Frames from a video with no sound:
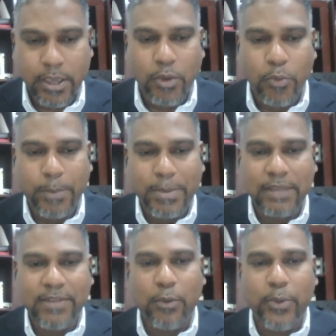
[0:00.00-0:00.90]
We
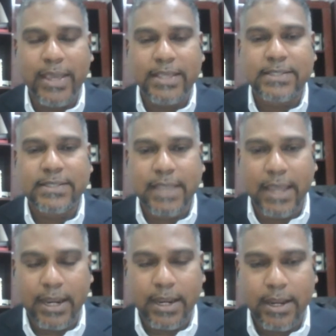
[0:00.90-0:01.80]
believe that we
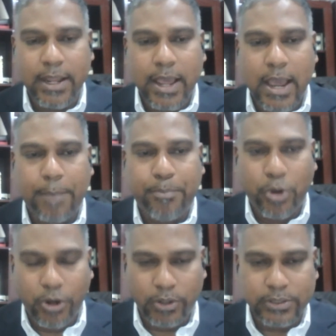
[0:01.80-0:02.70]
sell a
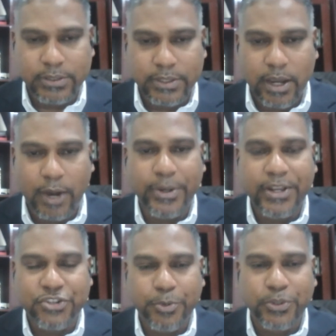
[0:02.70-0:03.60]
product or we
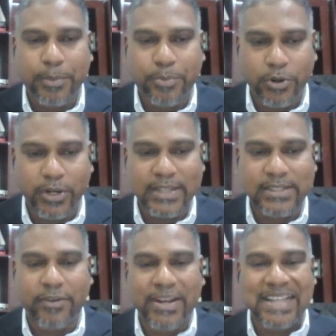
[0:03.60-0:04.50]
distribute a product that is
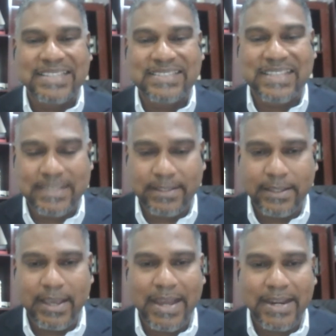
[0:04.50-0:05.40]
of a
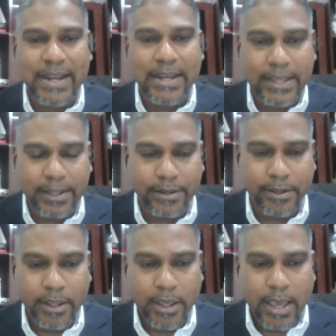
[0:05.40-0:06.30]
necessity and a need.
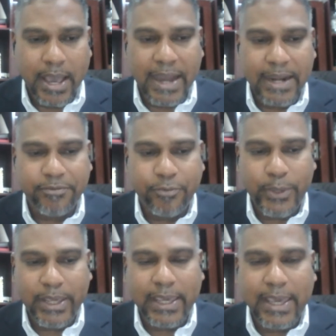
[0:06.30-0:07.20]
And if
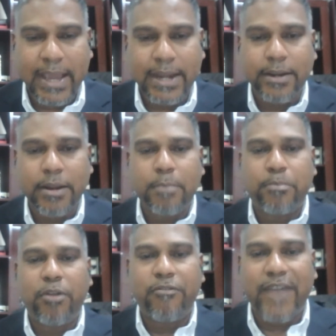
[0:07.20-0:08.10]
we can
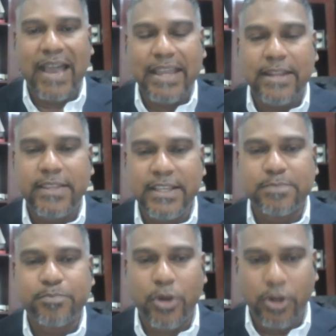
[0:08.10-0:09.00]
provide these
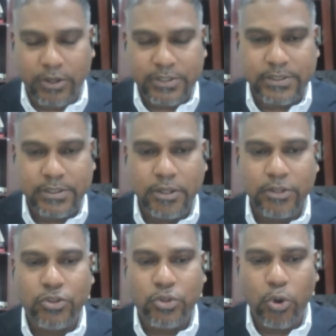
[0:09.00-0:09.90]
products
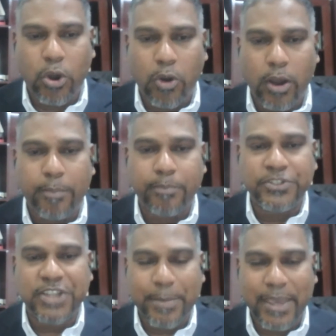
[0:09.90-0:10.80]
to our
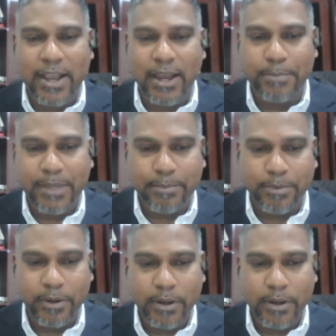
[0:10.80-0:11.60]
Jamaican people